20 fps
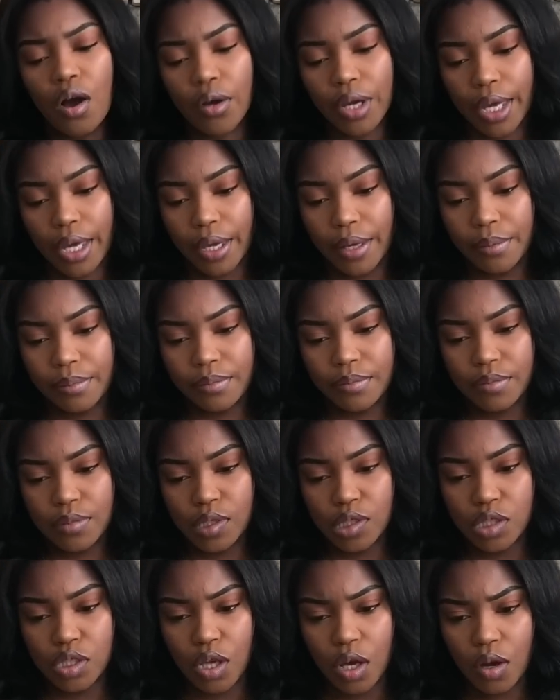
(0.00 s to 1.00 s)
Okay,
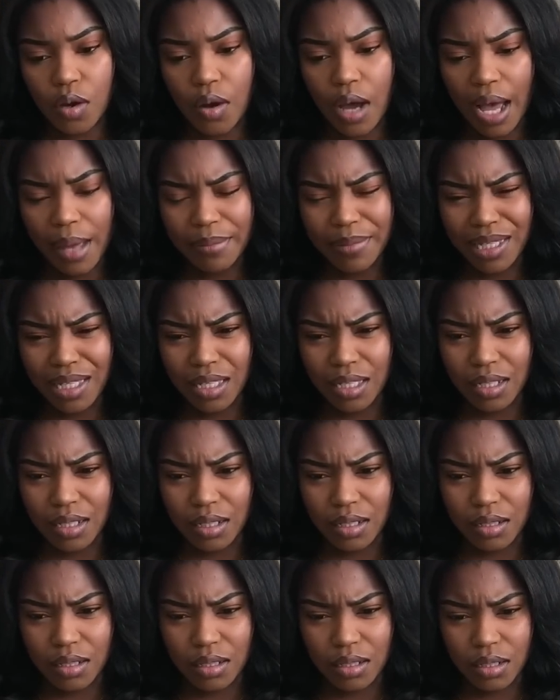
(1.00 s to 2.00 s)
so I
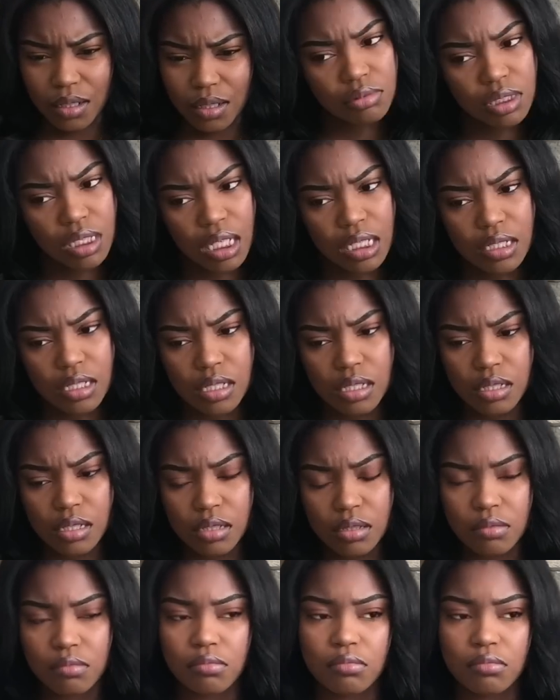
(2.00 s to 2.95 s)
mean, I just,